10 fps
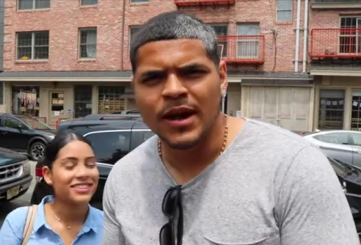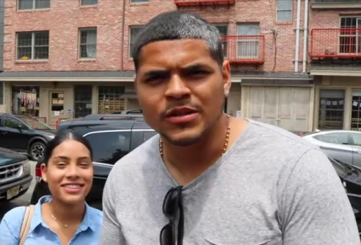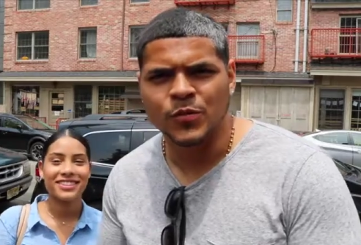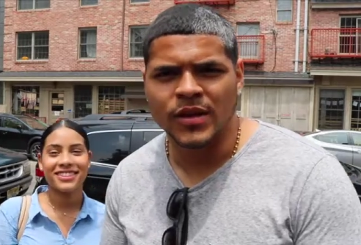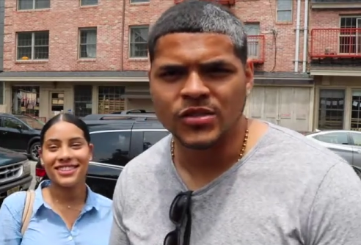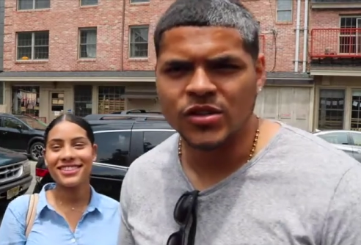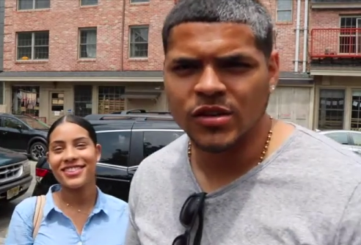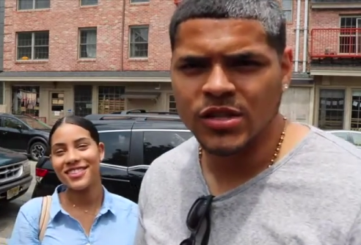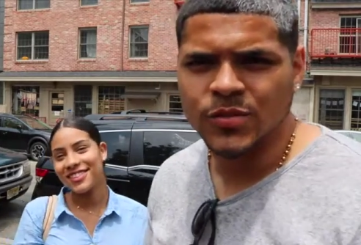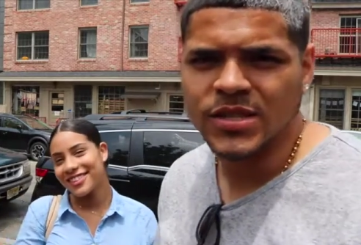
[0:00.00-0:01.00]
Speaker 1: Guys, we in
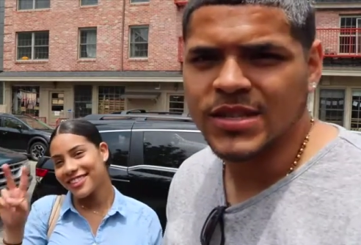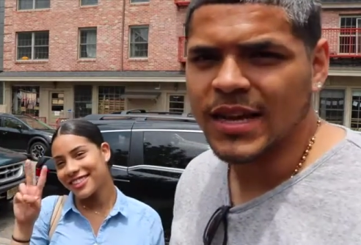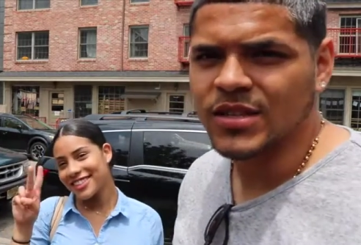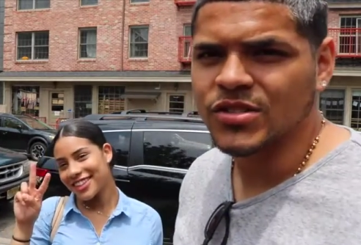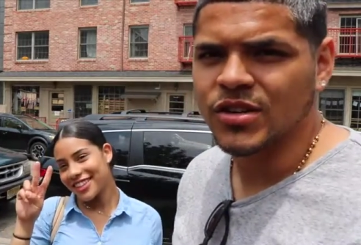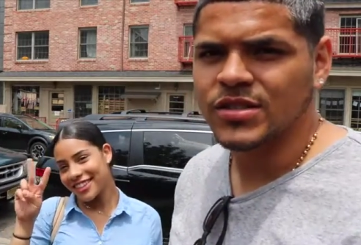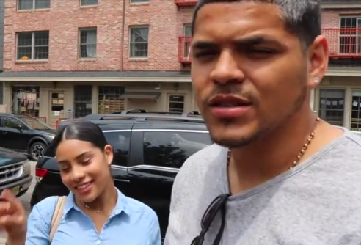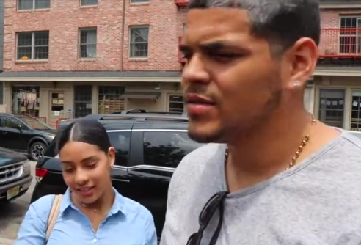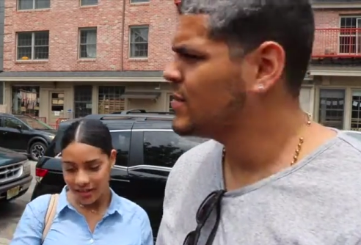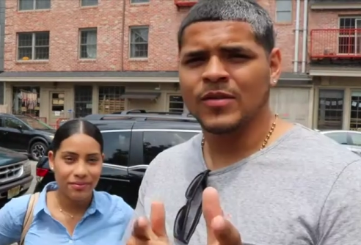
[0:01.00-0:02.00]
Jersey. We just got to
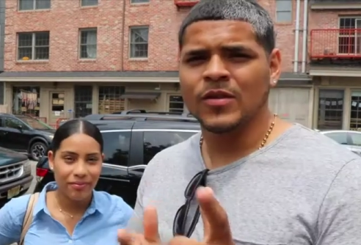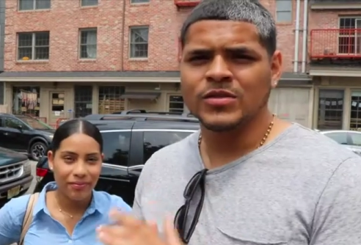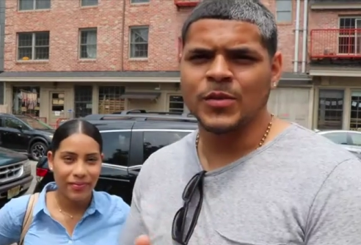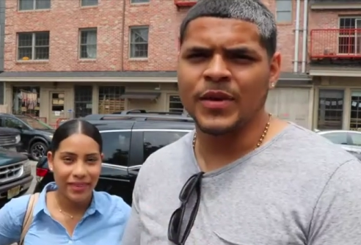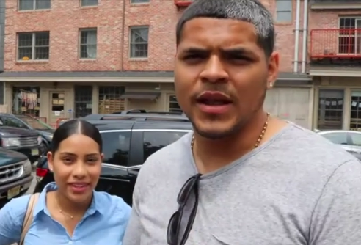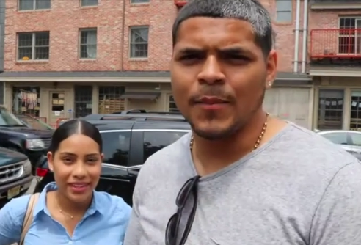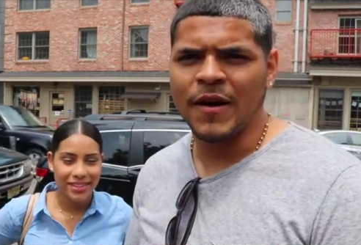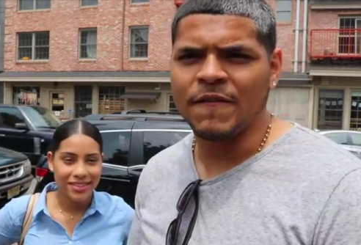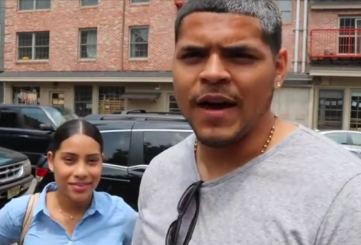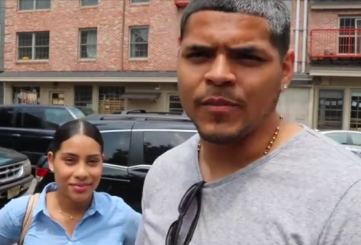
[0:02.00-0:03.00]
Jersey. Should be there in
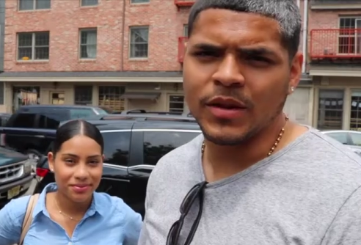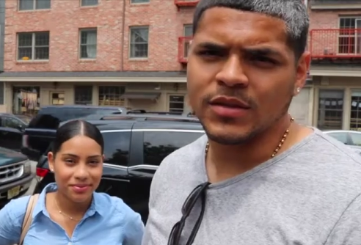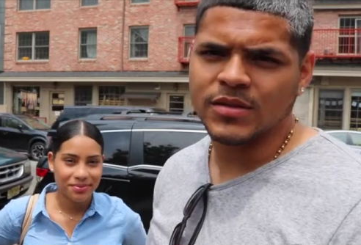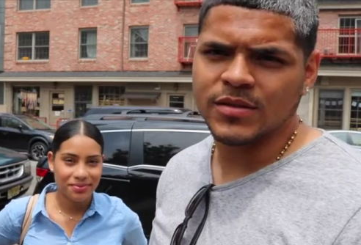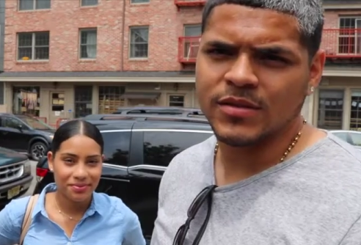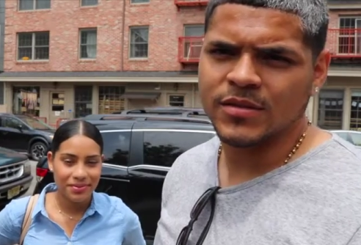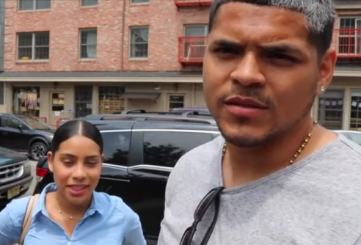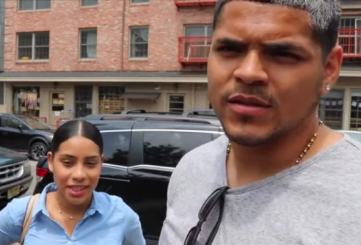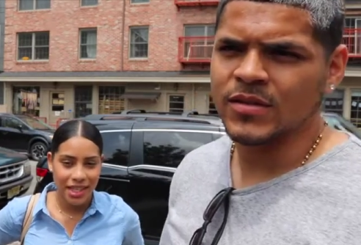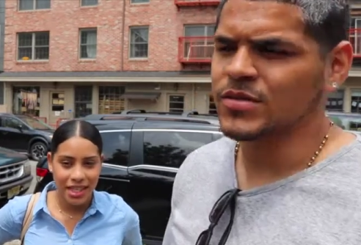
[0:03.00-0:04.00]
about 5 minutes.
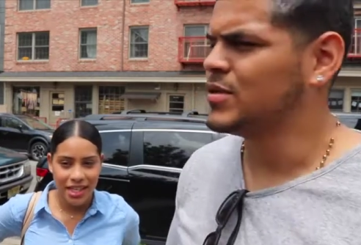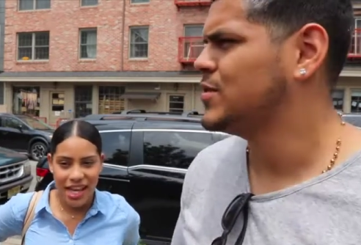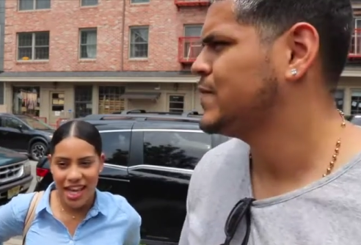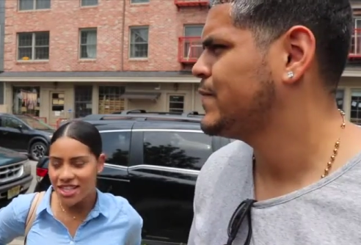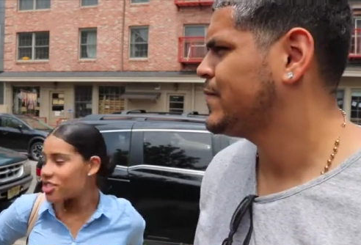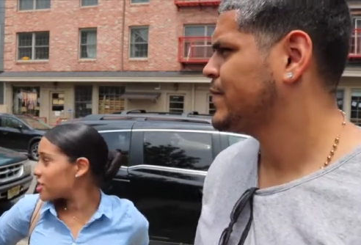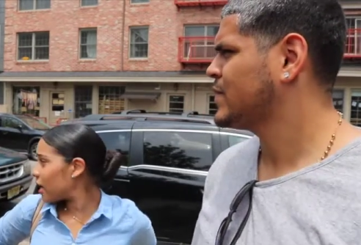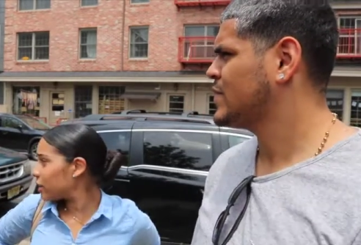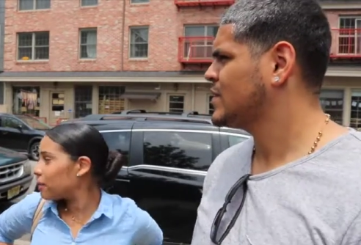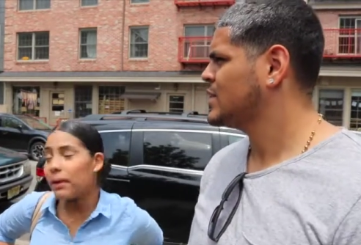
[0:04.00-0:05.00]
Speaker 2: So. Yeah, it's
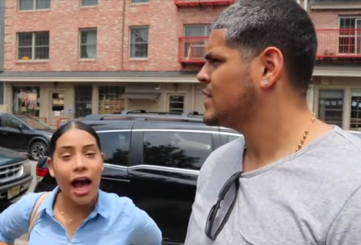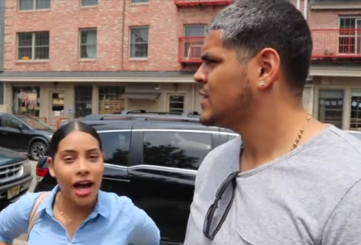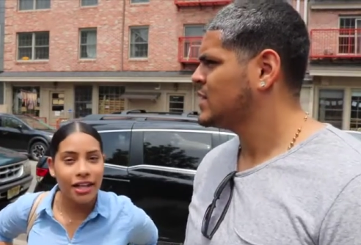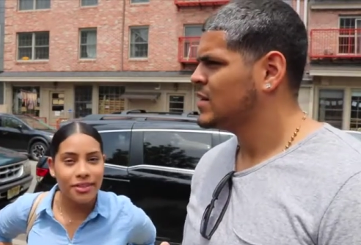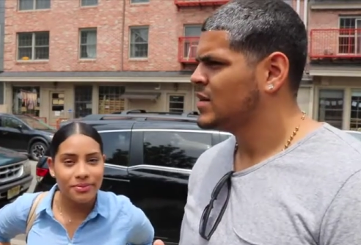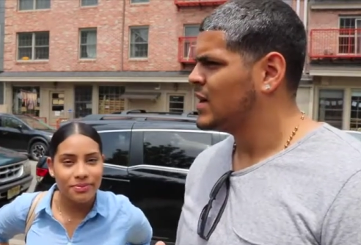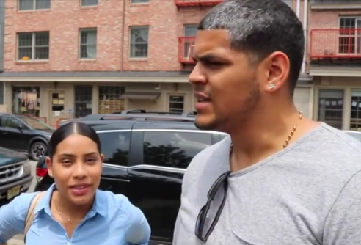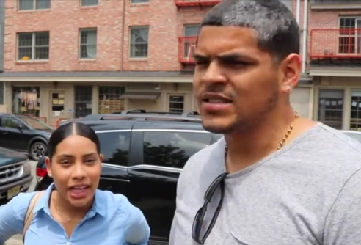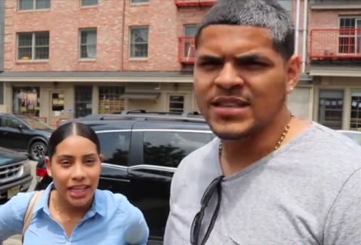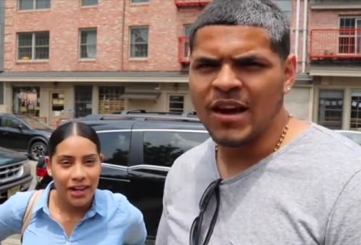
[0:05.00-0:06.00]
just down the block.
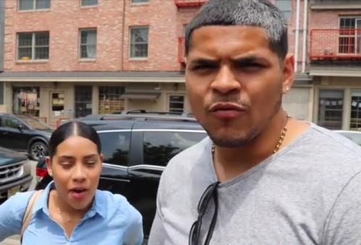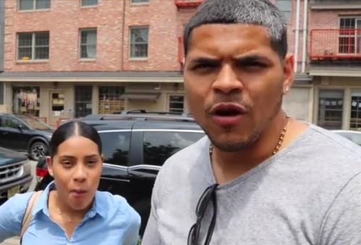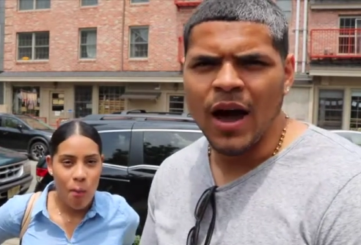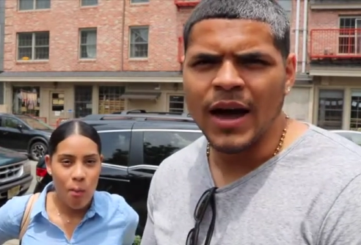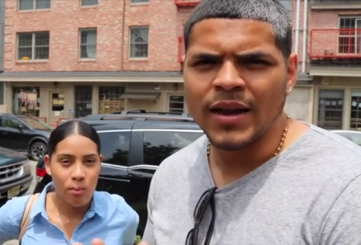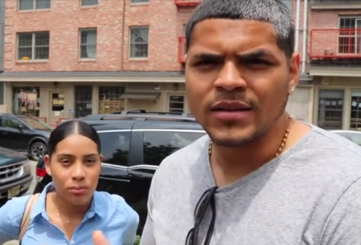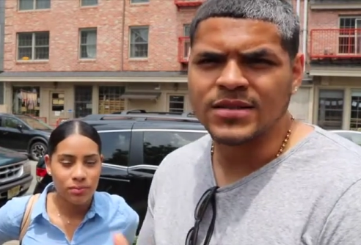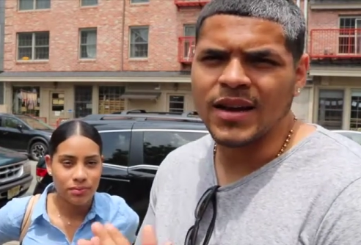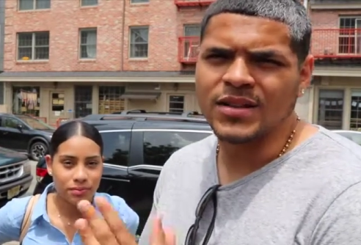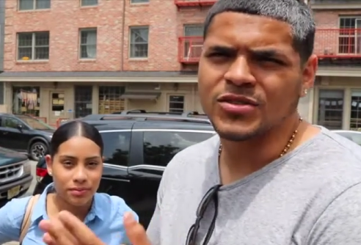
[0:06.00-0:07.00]
Speaker 1: It just got real hot
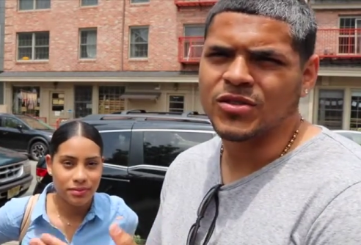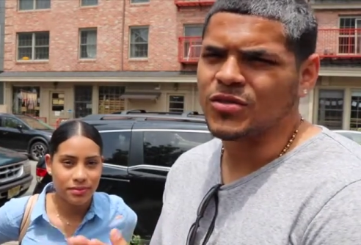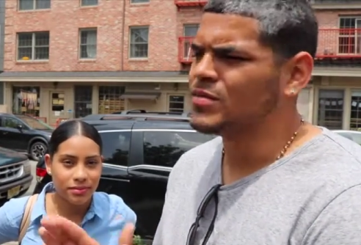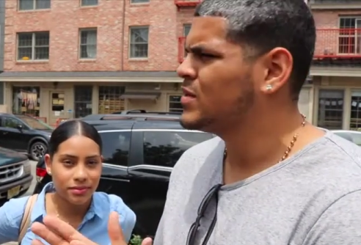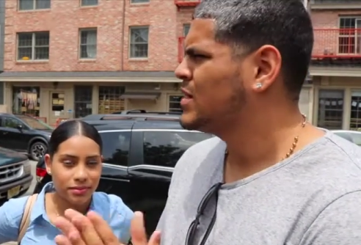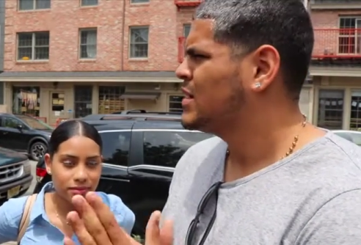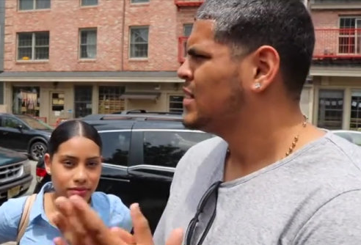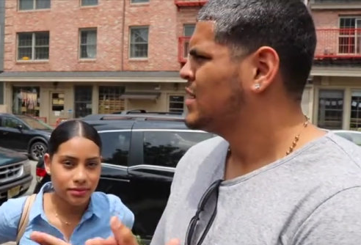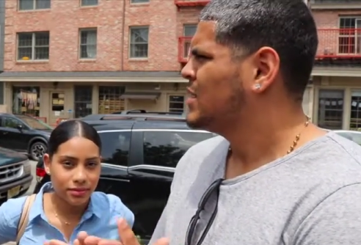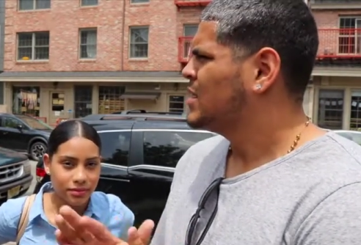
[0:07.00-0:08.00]
outside, so
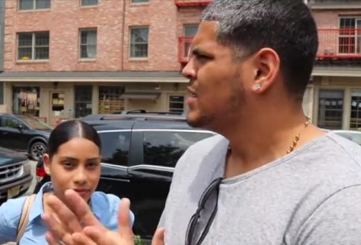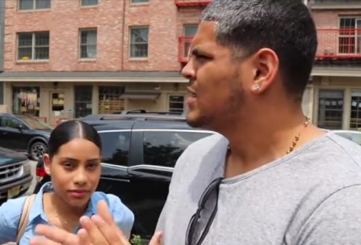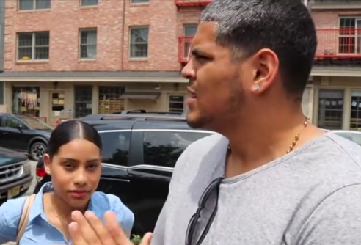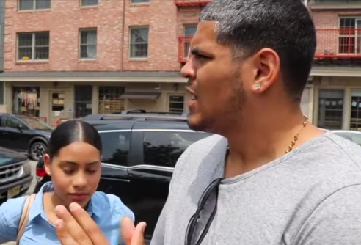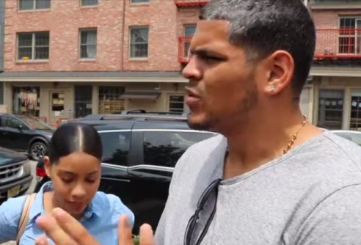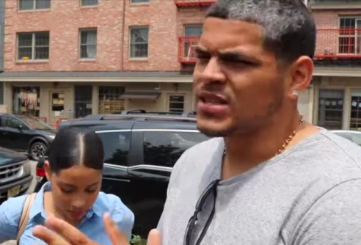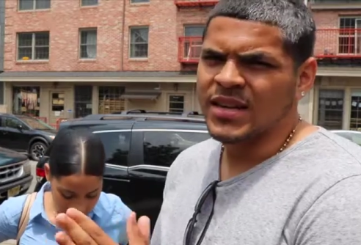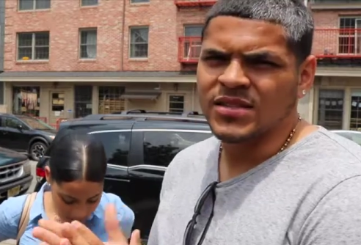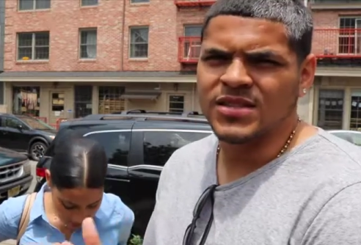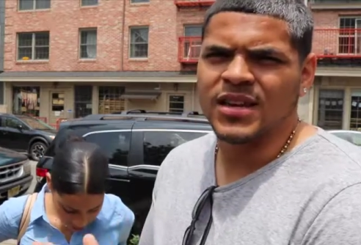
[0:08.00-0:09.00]
I wish
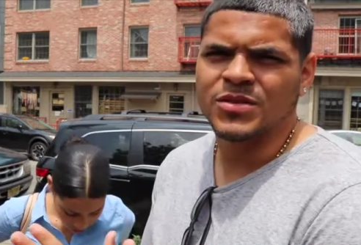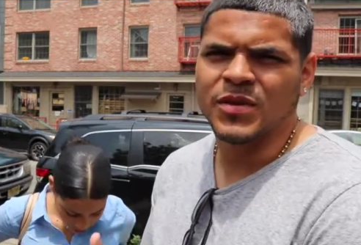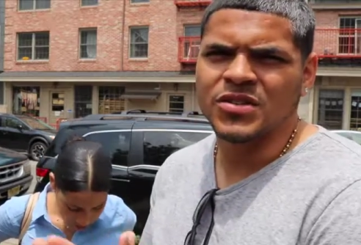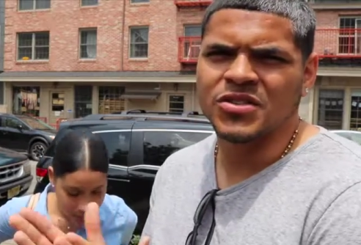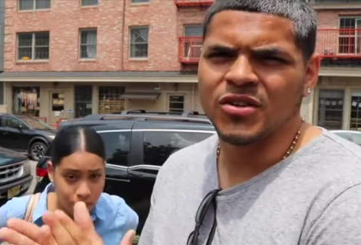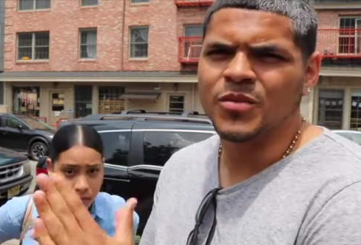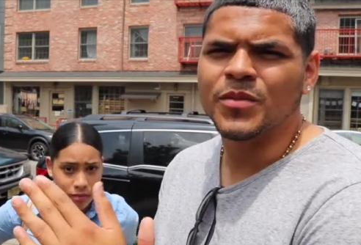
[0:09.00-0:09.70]
I could change my shirt,